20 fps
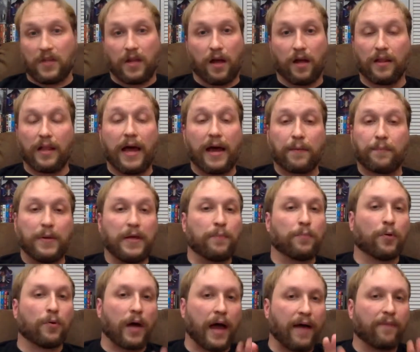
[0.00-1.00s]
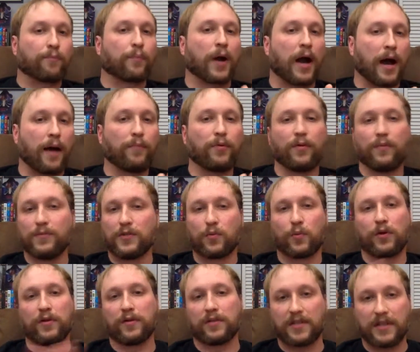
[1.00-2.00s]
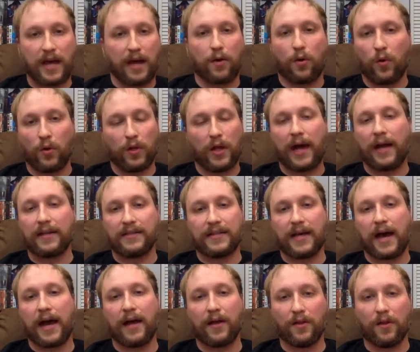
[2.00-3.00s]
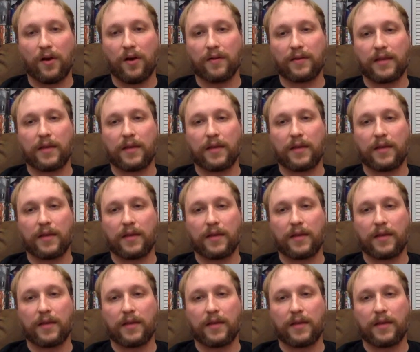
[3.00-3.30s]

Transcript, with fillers: A lot of people have problems where there's not a whole lot of dialogue.